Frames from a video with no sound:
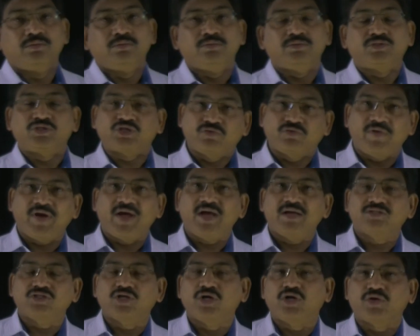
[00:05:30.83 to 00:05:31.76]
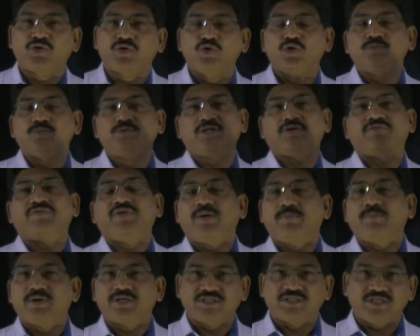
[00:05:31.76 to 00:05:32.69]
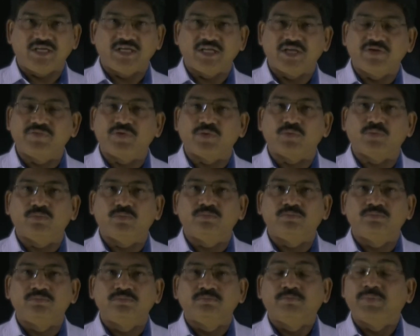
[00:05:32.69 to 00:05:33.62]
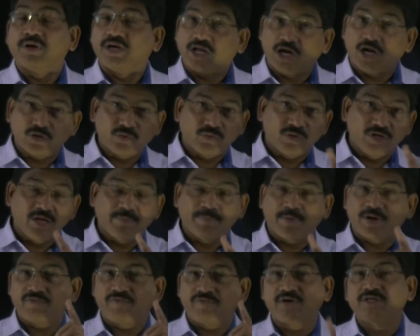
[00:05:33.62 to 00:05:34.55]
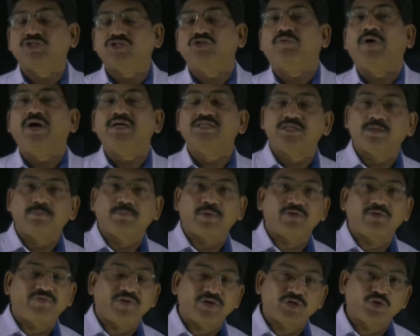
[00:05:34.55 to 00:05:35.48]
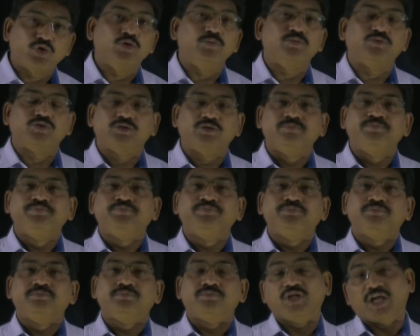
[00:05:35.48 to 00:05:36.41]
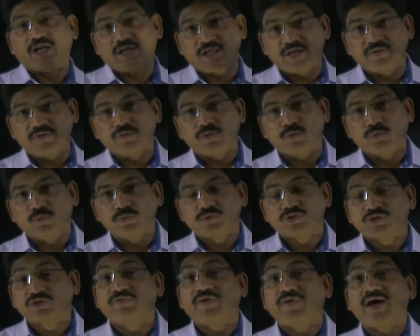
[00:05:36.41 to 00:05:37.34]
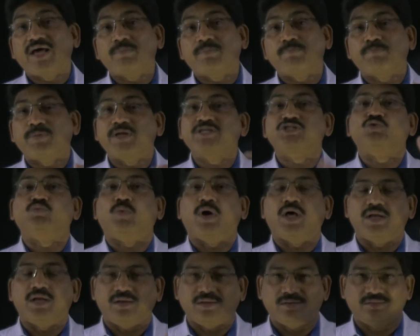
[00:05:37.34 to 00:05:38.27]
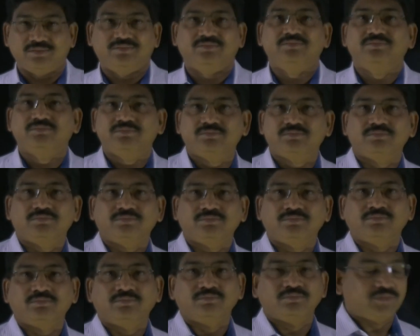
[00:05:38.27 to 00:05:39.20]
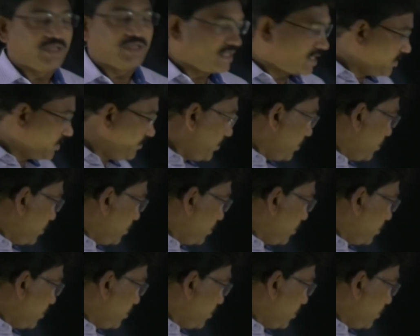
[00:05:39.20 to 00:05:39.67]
squares or cubes of numbers they will give you, but not only perfect squares and perfect cubes. They will give you square plus 1. They give